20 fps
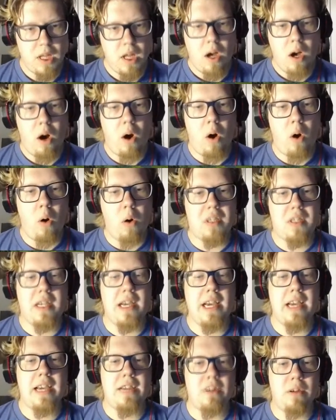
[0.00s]

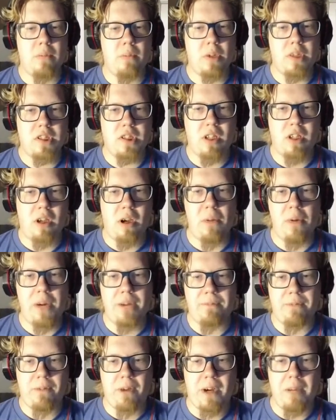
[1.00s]
Okay, so it was some weird
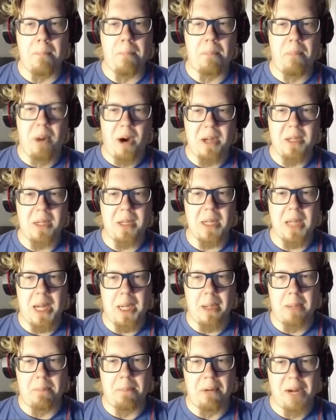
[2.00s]
fucking button I
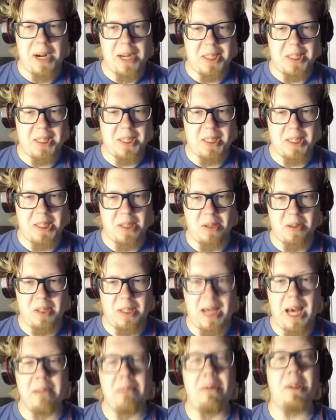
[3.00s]
had pressed, so
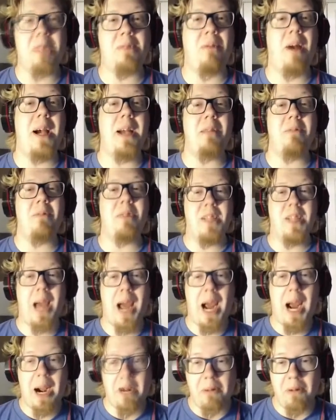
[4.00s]
that was why there was an
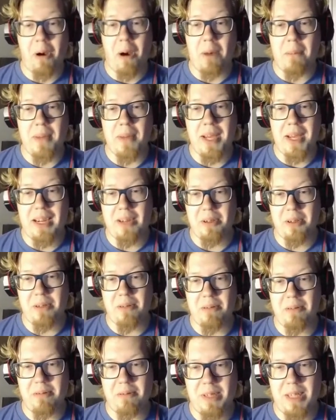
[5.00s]
arrow on me and I couldn't
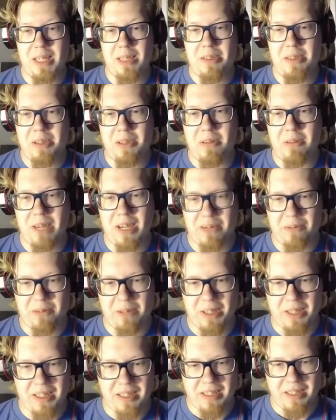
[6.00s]
really do
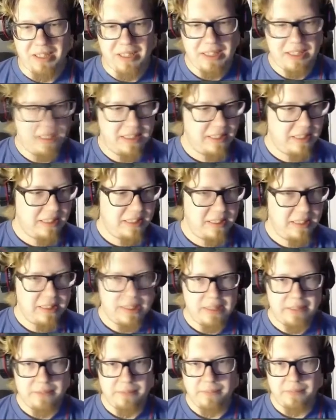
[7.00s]
anything. Into
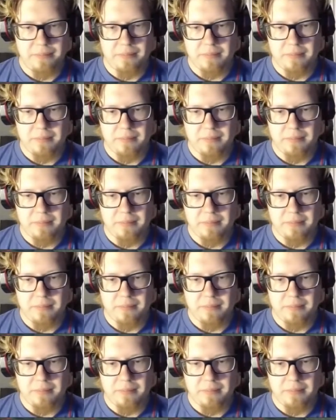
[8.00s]
war's